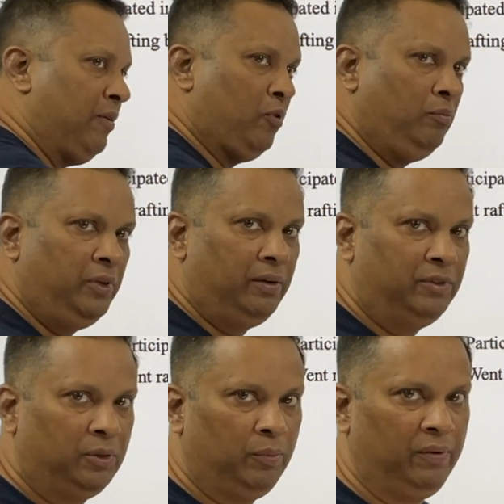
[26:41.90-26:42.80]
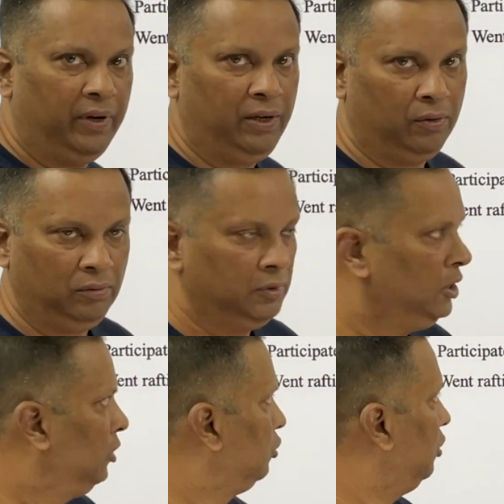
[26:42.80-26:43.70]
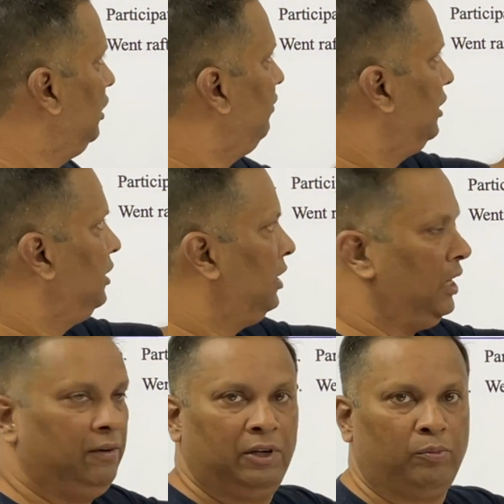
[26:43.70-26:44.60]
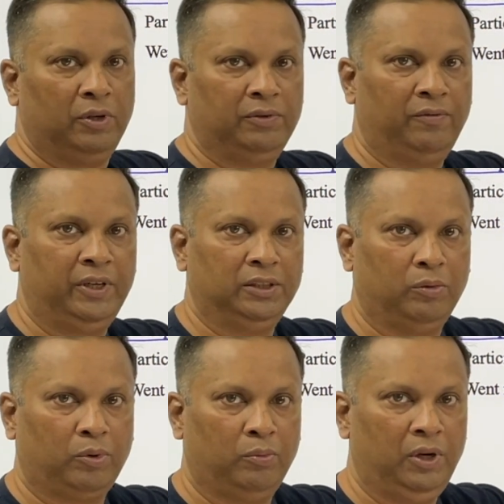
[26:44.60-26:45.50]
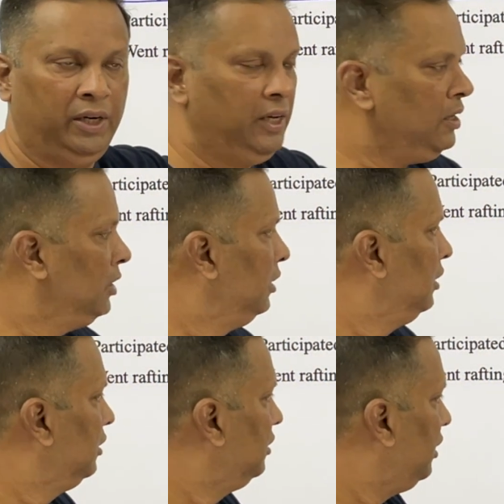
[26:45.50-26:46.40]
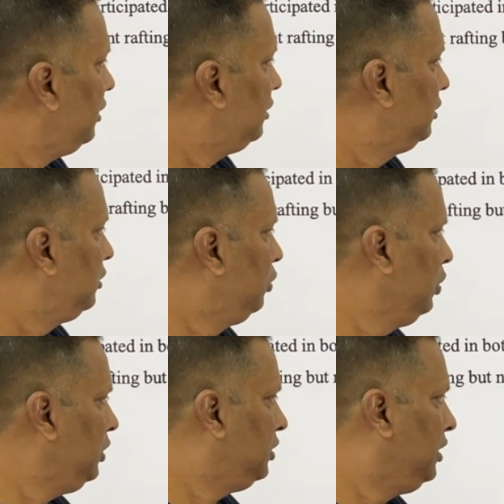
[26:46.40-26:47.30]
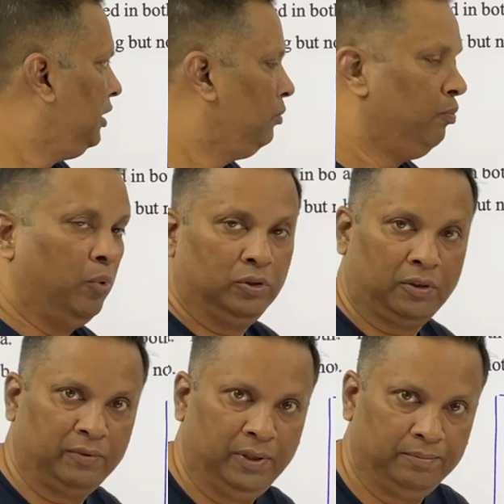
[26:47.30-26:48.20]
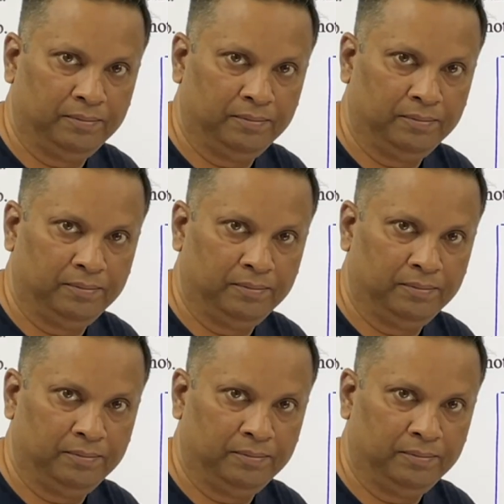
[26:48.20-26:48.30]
form. Can we simplify? No. So leave it there. 11 upon 50 is the probability that tourists did both of them.